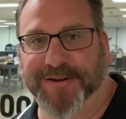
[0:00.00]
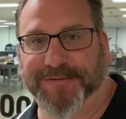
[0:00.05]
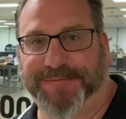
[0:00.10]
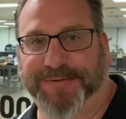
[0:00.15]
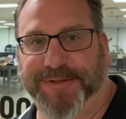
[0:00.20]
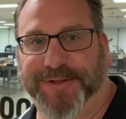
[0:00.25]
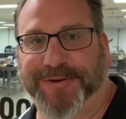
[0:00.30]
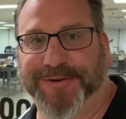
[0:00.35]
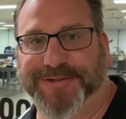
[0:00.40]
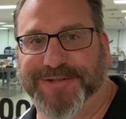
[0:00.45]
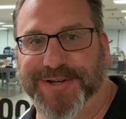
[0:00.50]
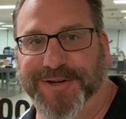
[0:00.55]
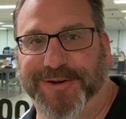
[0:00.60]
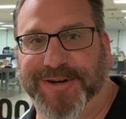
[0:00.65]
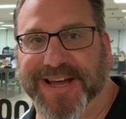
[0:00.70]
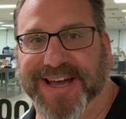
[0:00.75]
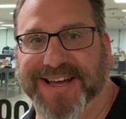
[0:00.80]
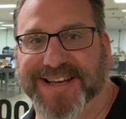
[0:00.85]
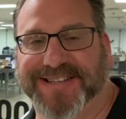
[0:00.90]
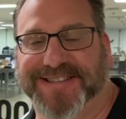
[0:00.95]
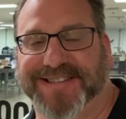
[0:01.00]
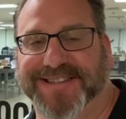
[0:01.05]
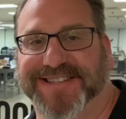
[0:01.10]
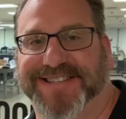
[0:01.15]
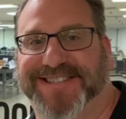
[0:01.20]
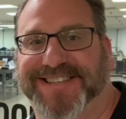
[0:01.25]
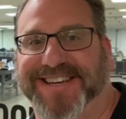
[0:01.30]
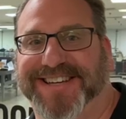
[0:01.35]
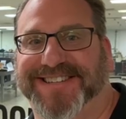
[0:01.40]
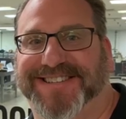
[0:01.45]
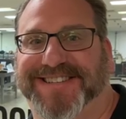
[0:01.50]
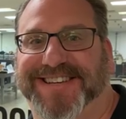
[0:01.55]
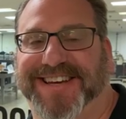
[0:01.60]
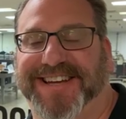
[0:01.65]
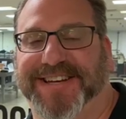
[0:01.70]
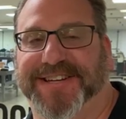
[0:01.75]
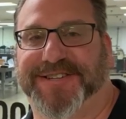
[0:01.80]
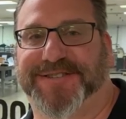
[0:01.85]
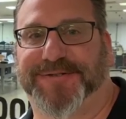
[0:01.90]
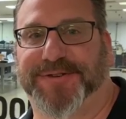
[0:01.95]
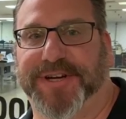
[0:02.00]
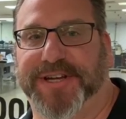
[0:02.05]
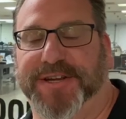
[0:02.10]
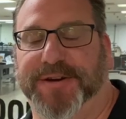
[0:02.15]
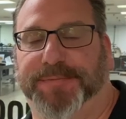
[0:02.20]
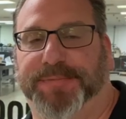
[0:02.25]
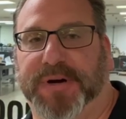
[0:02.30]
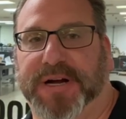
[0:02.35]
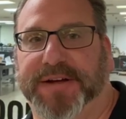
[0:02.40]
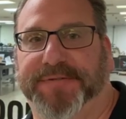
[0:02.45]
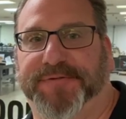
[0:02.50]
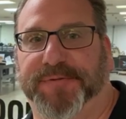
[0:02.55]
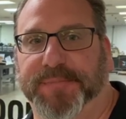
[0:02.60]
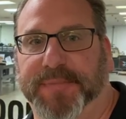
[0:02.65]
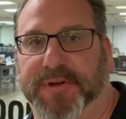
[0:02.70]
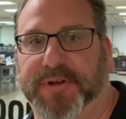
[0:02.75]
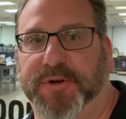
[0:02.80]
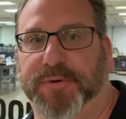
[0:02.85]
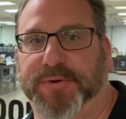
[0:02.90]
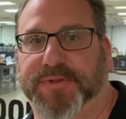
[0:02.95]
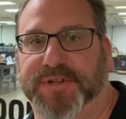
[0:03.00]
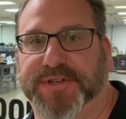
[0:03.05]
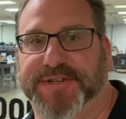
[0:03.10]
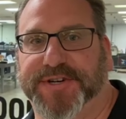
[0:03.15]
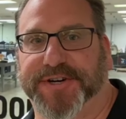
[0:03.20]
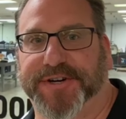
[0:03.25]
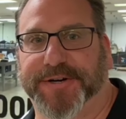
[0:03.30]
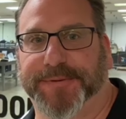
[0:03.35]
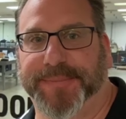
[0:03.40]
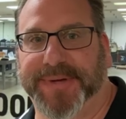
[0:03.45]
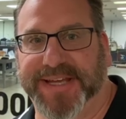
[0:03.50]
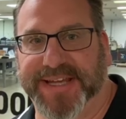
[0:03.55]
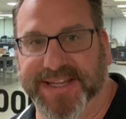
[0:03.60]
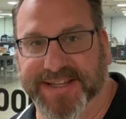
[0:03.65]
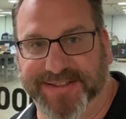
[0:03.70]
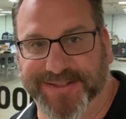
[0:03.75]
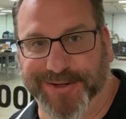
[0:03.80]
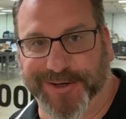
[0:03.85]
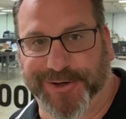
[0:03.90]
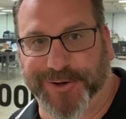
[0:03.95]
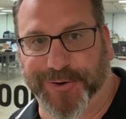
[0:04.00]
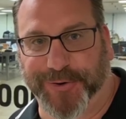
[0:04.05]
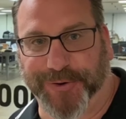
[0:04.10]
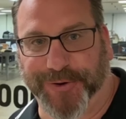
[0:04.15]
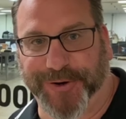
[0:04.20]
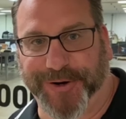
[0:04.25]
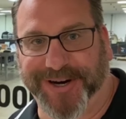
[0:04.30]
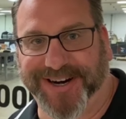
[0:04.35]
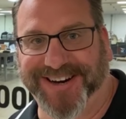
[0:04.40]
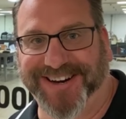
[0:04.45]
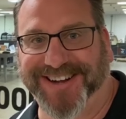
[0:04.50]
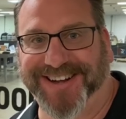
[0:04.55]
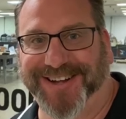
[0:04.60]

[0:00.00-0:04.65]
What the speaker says: For those of you guys in the CNC industry, you're probably familiar with the term eating the core.